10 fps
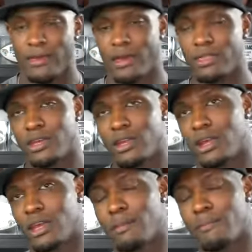And then
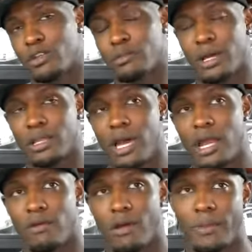I kept building my
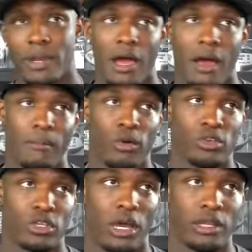ladder up, and now
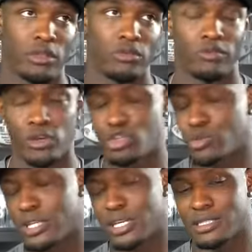I do virtual
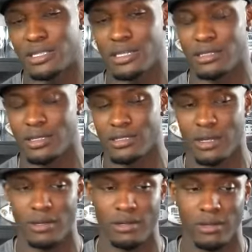
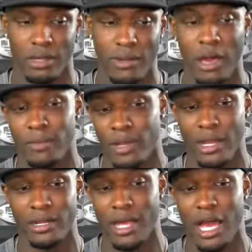tastings. Now I'm
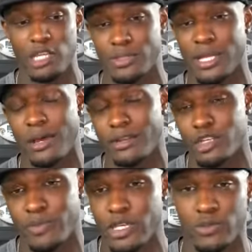kind of in the hospitality
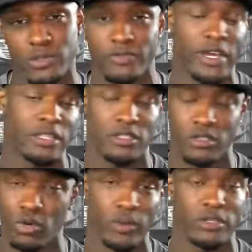space with events,
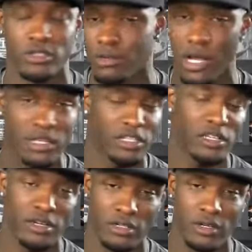tourism,
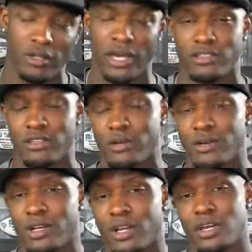concierge, all that. So
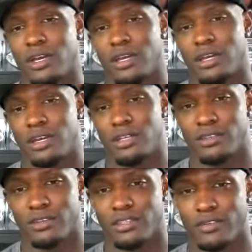
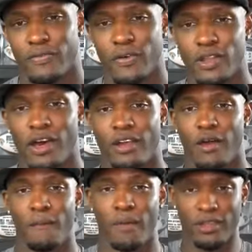it's a full-on
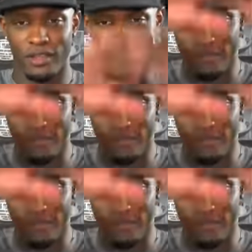umbrella of